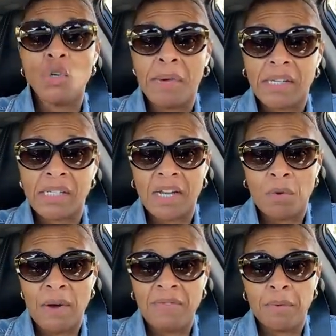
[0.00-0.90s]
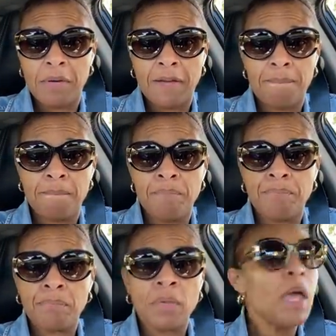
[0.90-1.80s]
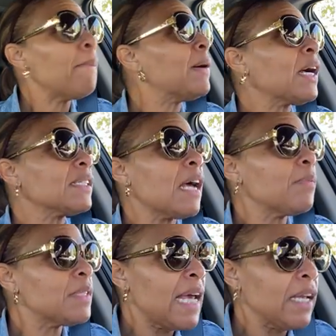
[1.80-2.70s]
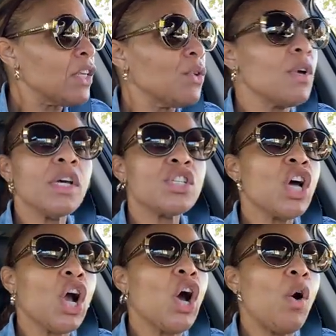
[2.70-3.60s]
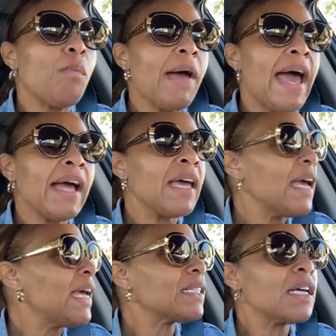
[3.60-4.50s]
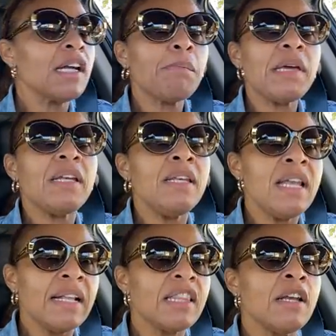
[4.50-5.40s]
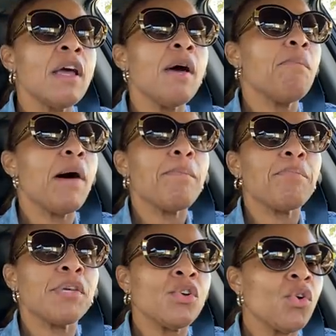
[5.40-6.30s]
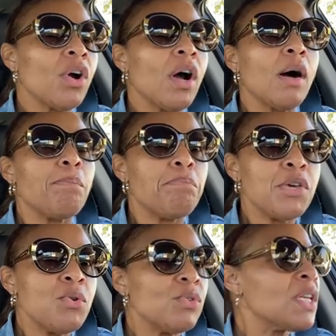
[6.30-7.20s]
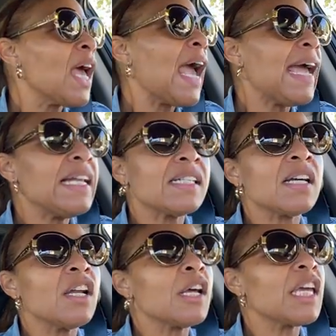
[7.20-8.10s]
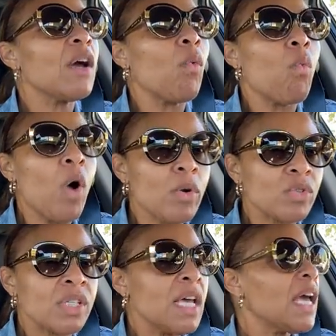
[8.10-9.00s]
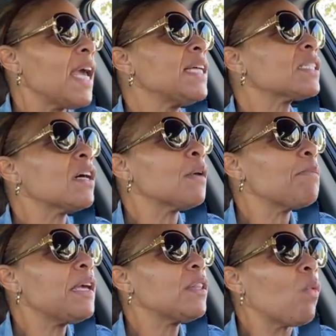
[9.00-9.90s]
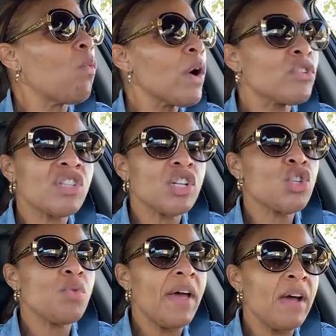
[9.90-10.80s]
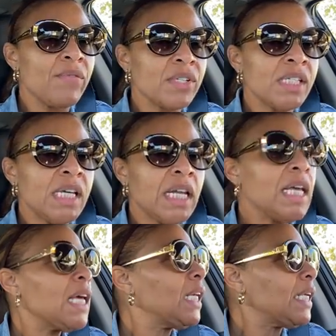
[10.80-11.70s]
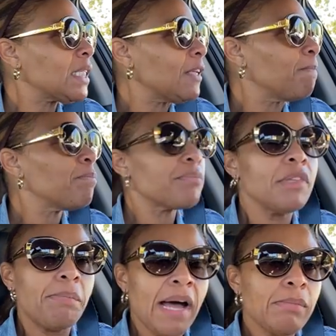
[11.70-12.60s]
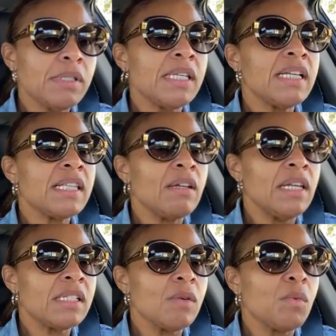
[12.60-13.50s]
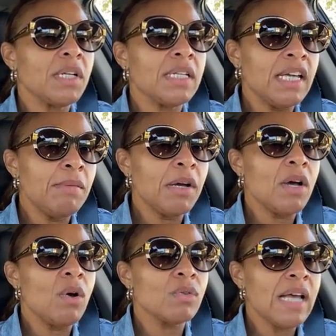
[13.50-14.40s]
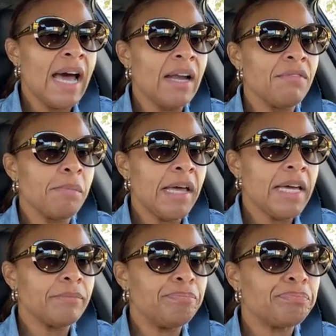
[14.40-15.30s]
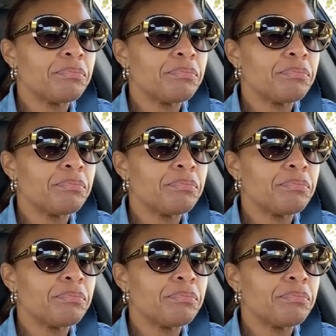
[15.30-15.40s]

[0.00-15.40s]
you better stay away from them. Because I'm telling you, to go back is going to be nothing but pure abuse, and it's going to get worse. It's going to be the worst that you ever seen it. Listen, the Bible says that, listen, when a demon goes out of a man,